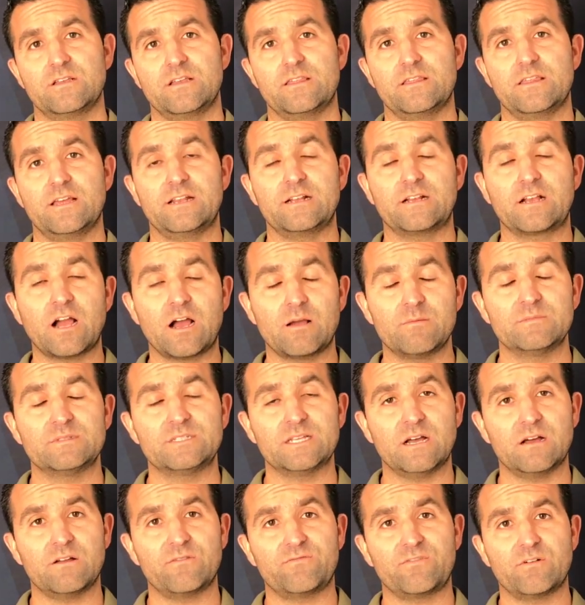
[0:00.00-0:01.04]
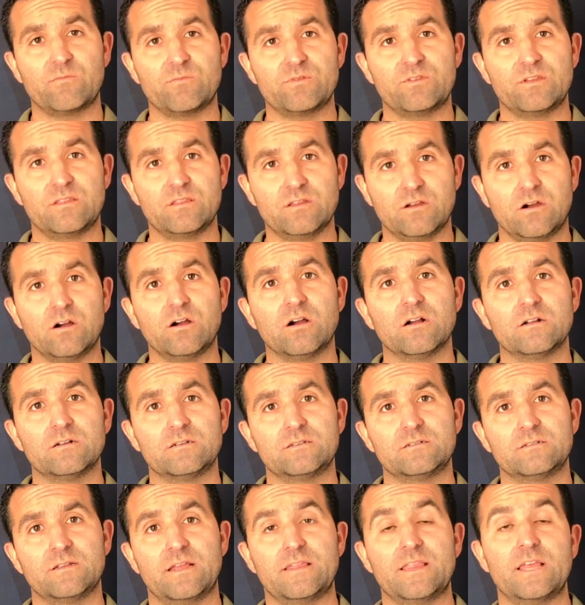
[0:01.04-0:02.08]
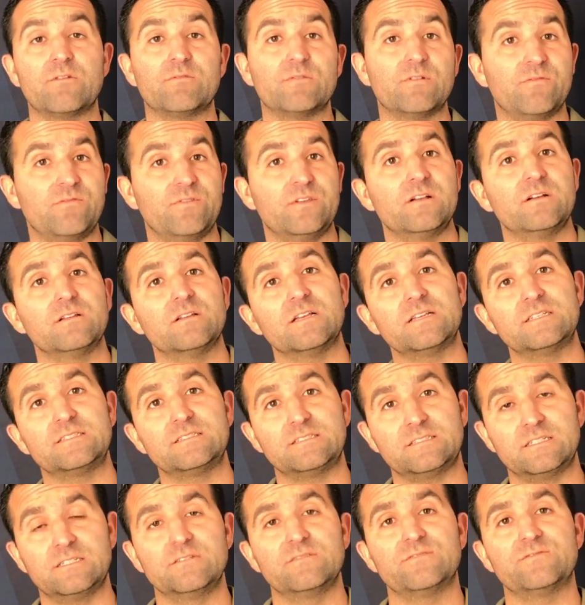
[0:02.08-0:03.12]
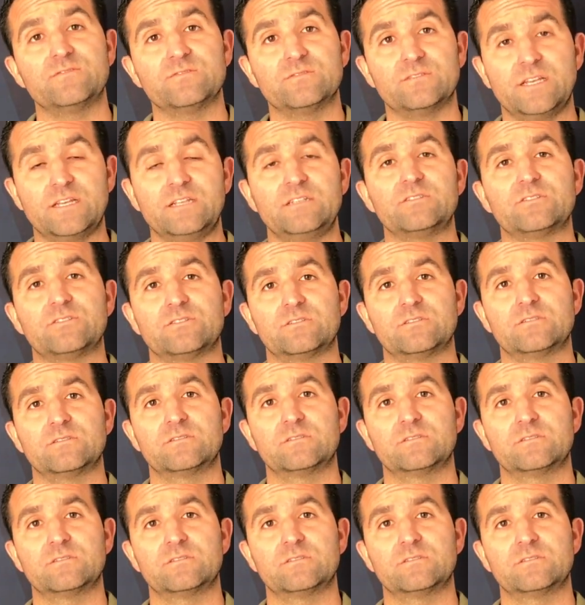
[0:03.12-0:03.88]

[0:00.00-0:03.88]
that comes out from within the heart, and they reveal a sinful nature.